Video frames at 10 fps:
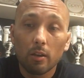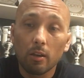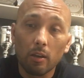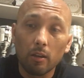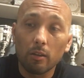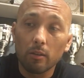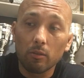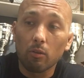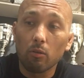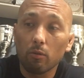And,
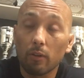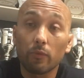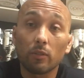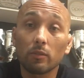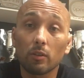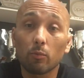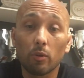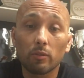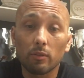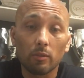you know, if the 6
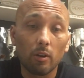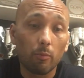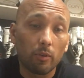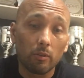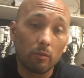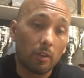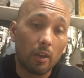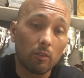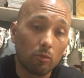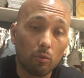months is up and you
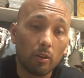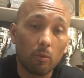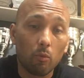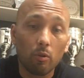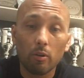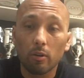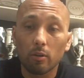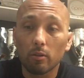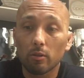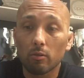can't do it anymore, then,